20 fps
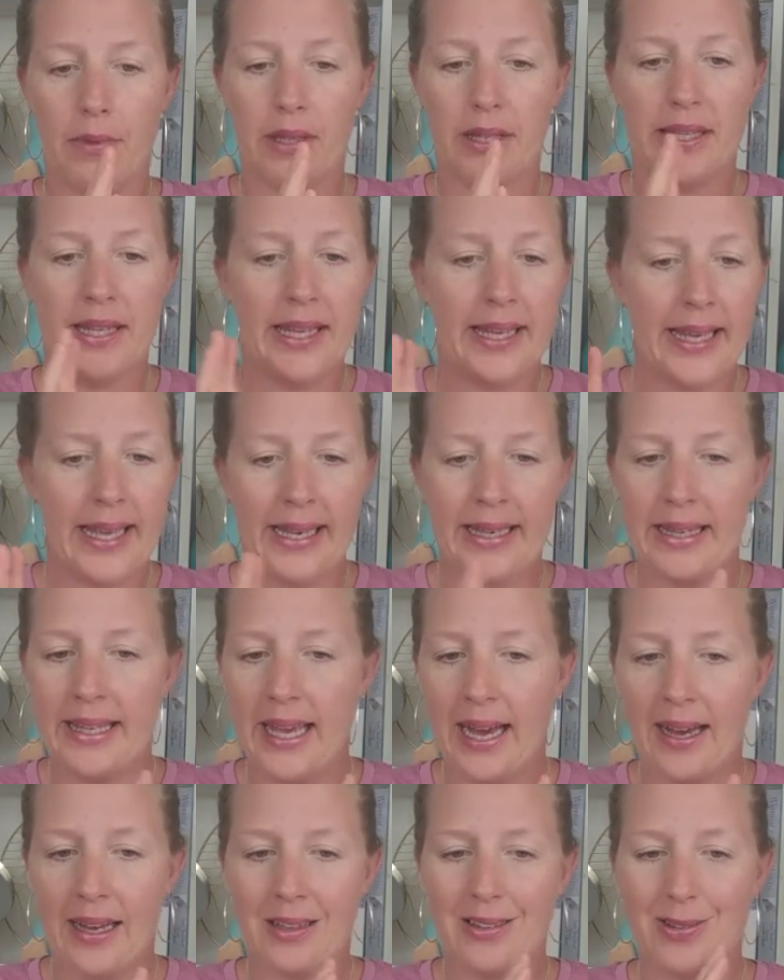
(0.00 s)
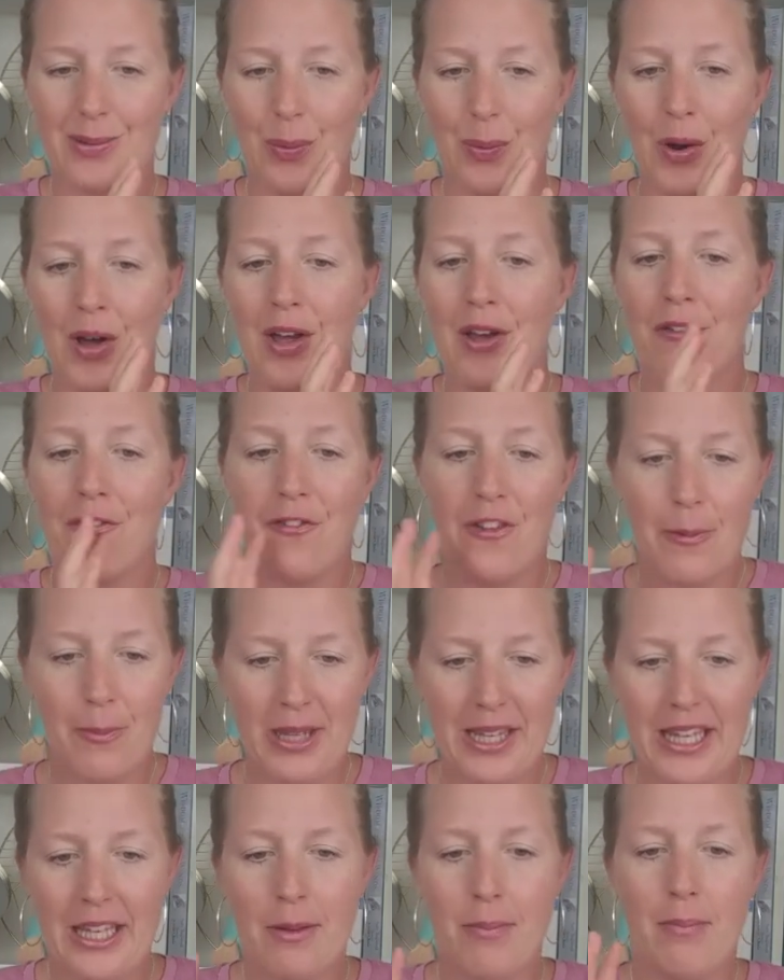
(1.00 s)
yin and yang, so
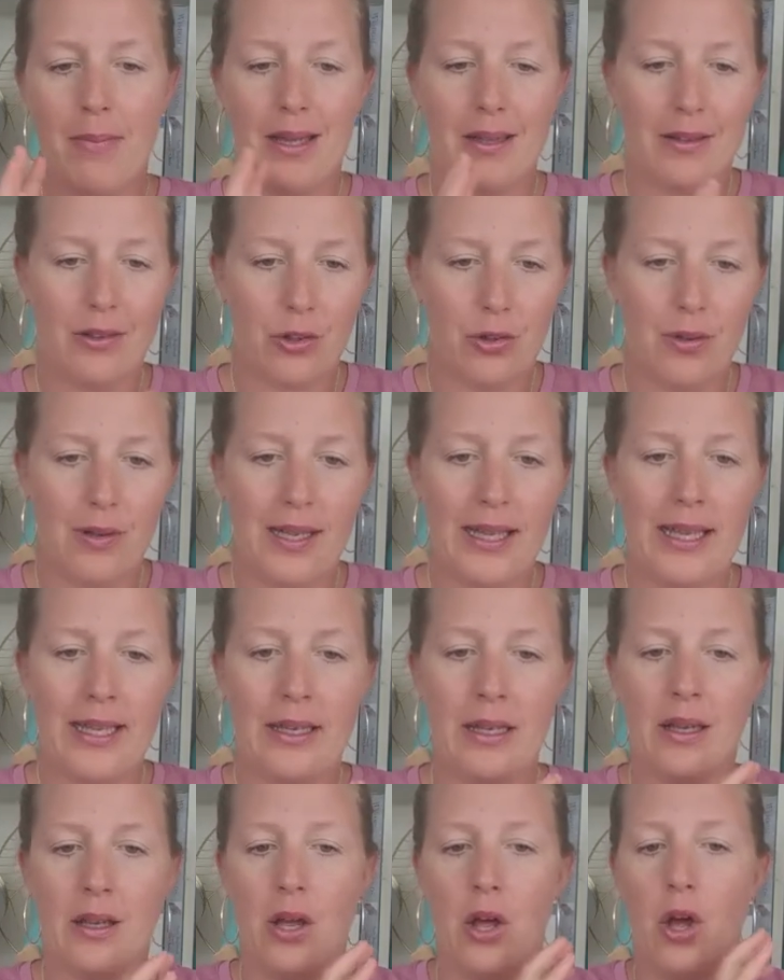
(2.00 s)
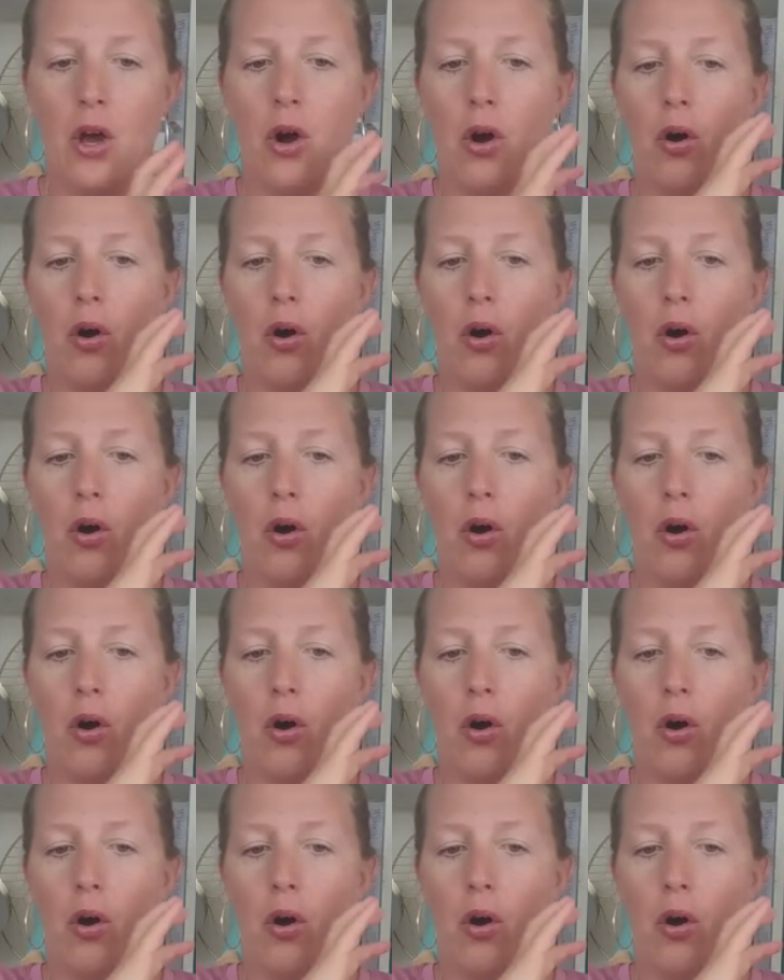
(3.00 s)
feminine, masculine,